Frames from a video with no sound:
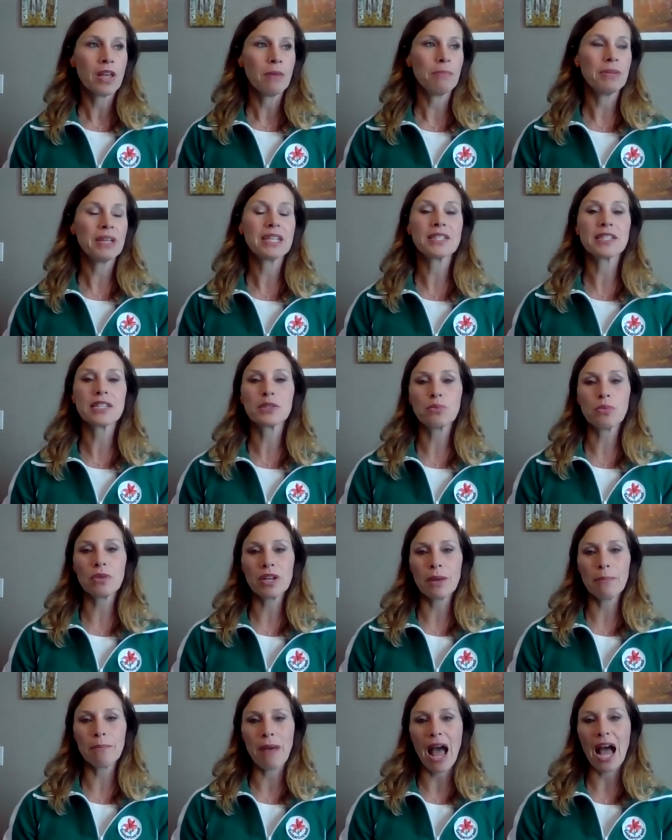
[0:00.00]
because it's what
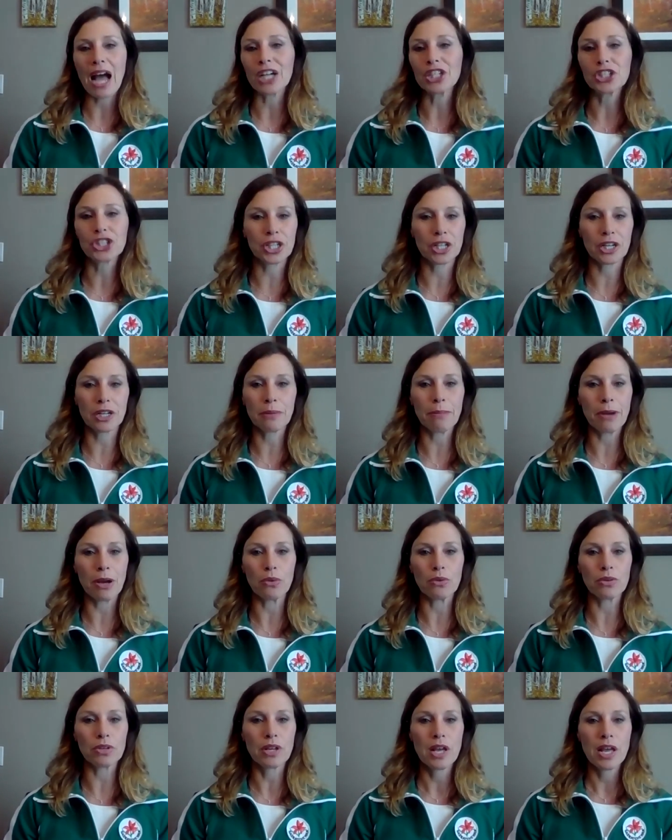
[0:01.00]
I'm passionate
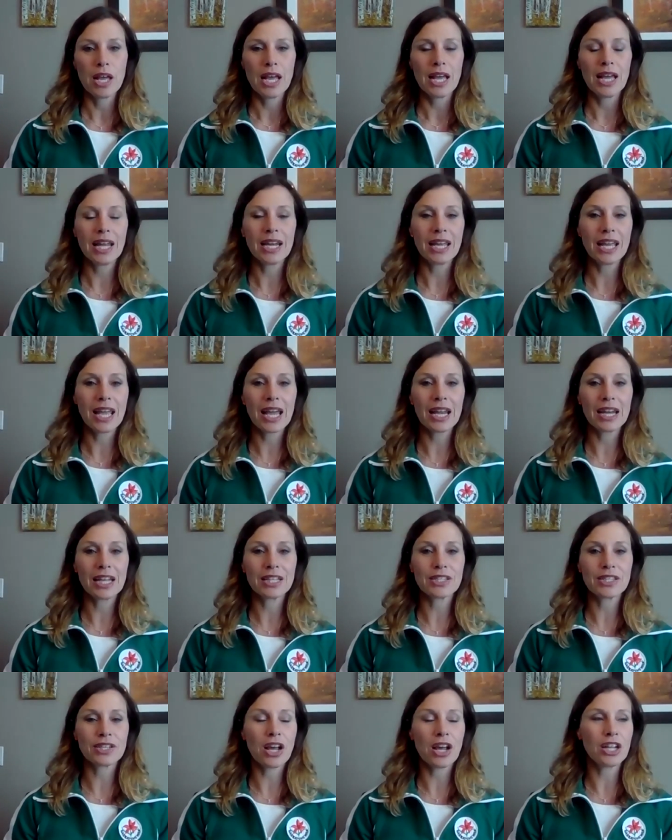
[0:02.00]
about. And again,
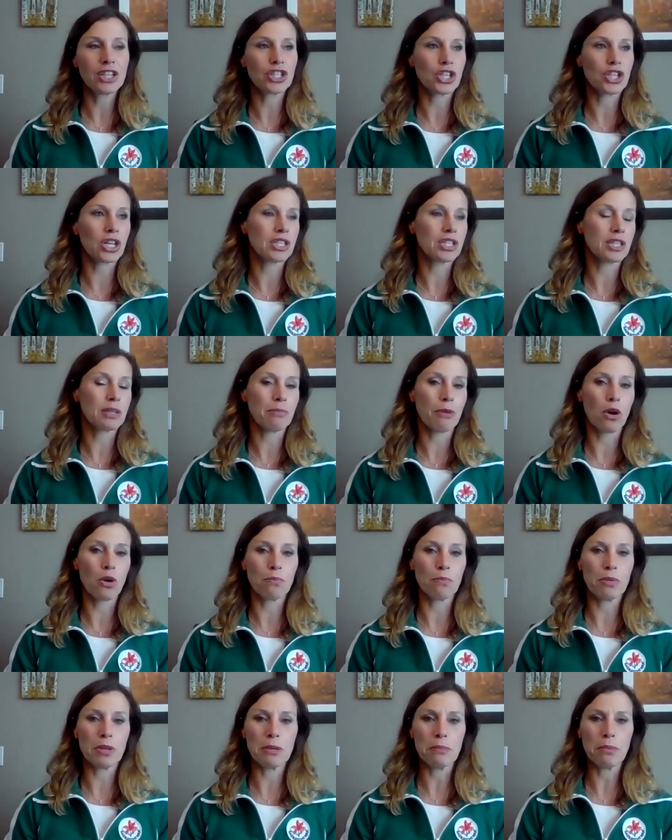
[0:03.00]
it's not just
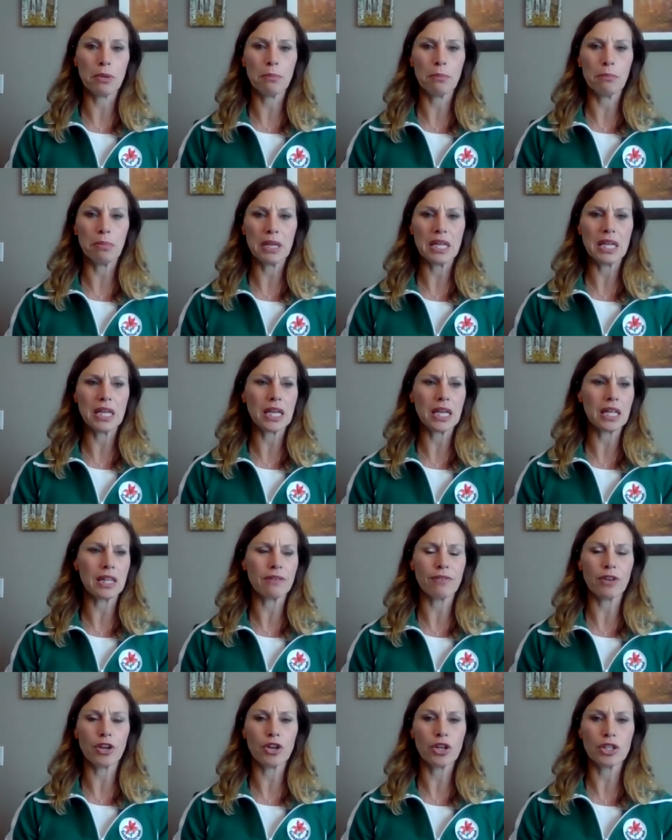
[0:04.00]
about people being at the
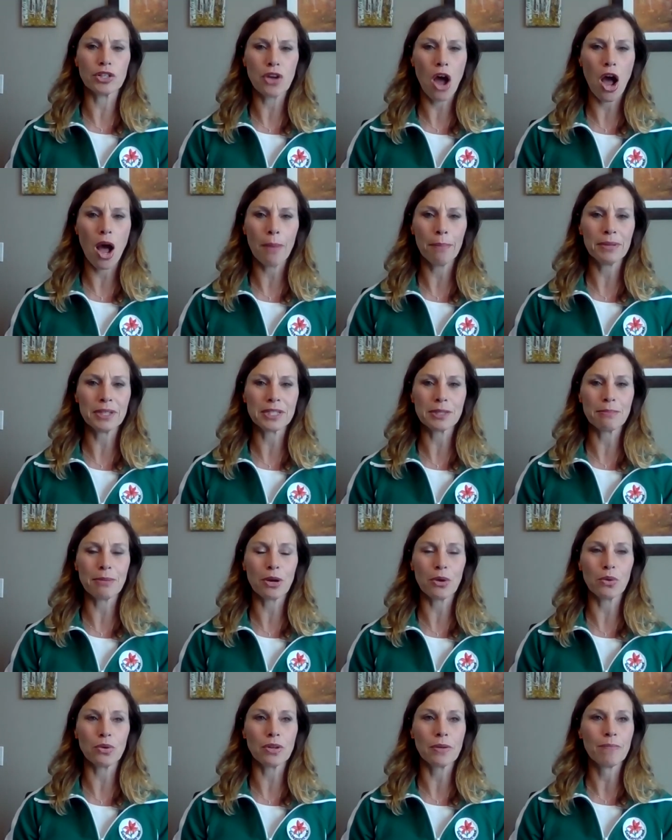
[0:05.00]
very top, it's
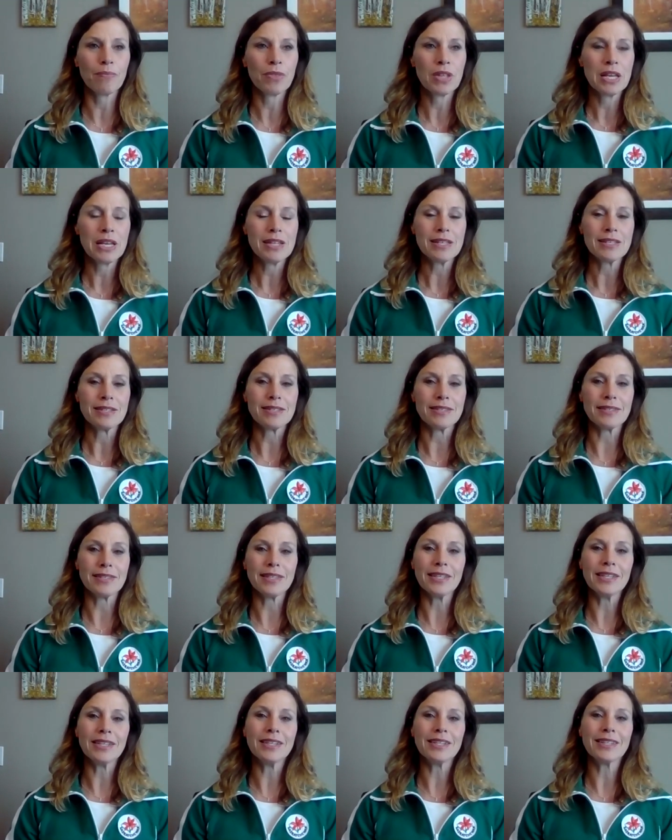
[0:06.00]
about
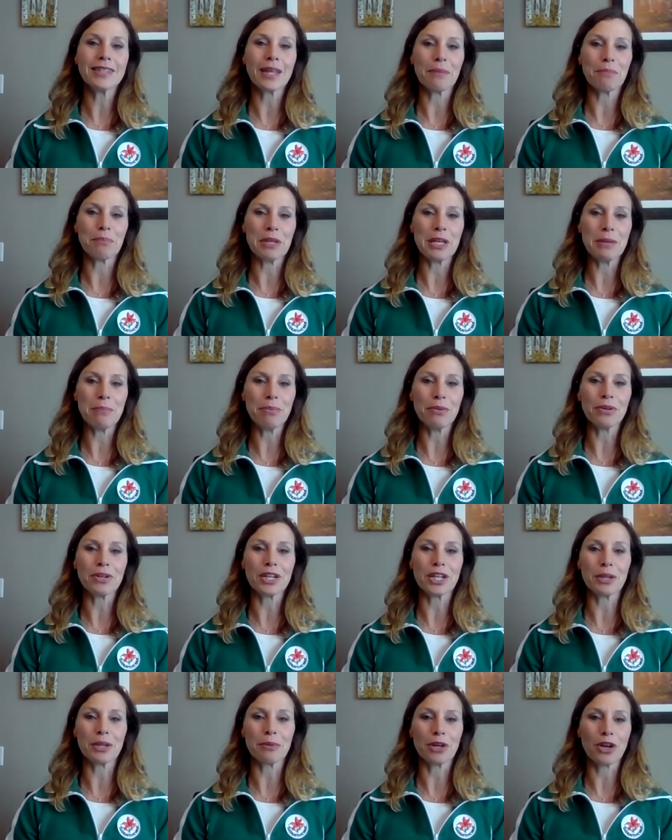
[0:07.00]
seeing that people
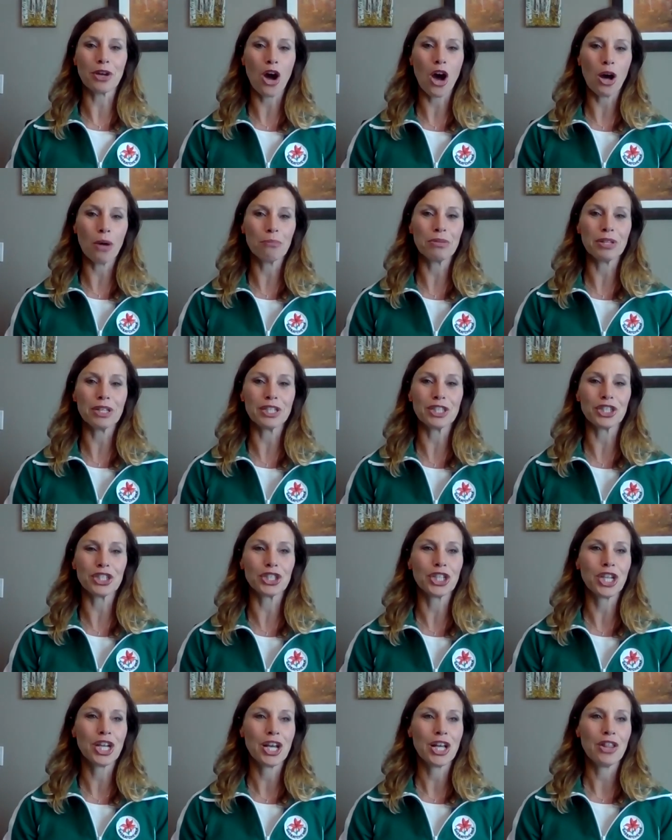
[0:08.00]
can
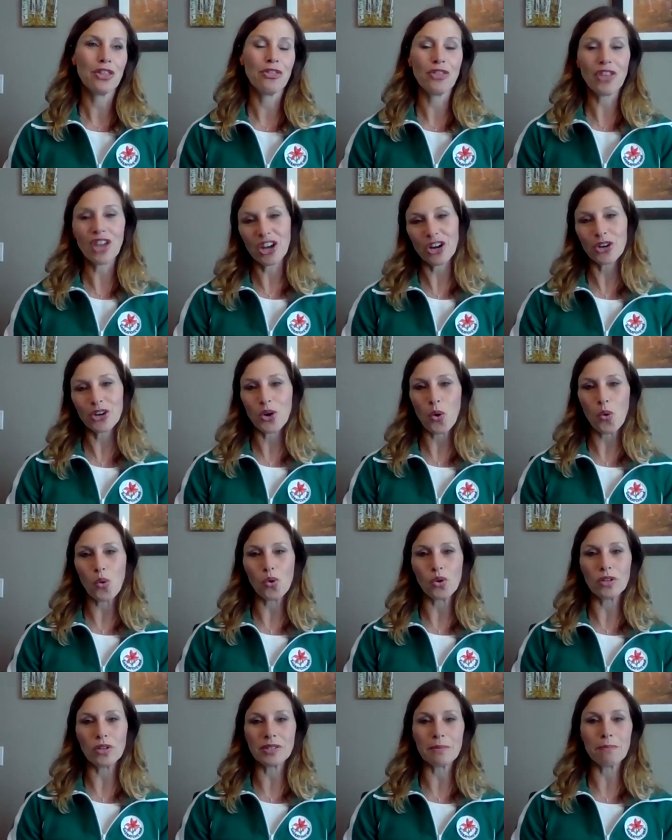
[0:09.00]
accomplish their
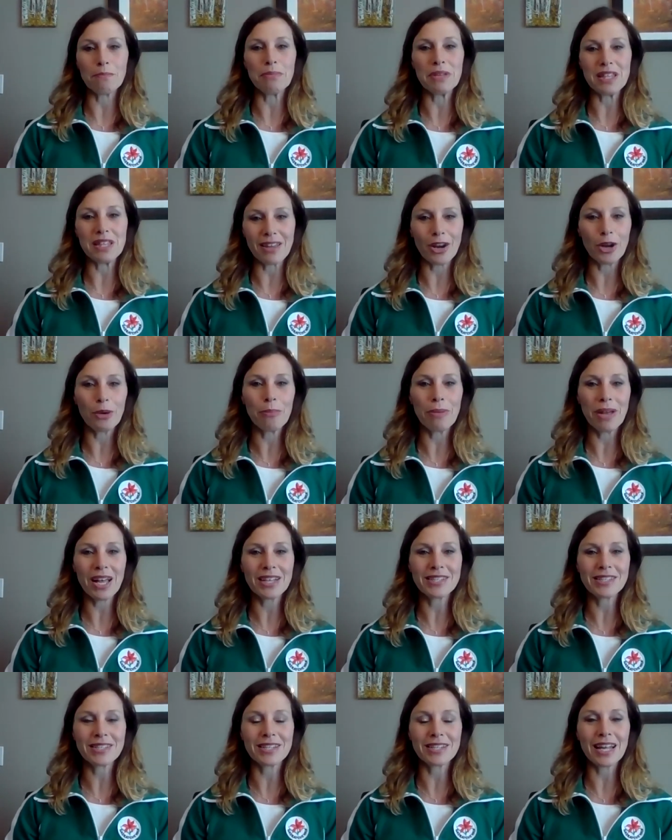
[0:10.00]
goals and be their
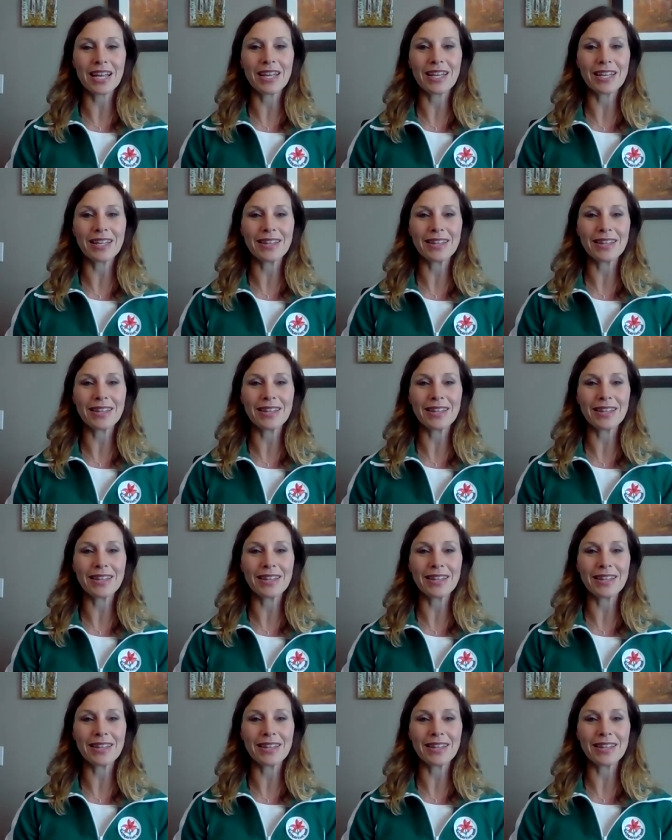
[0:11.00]
best. And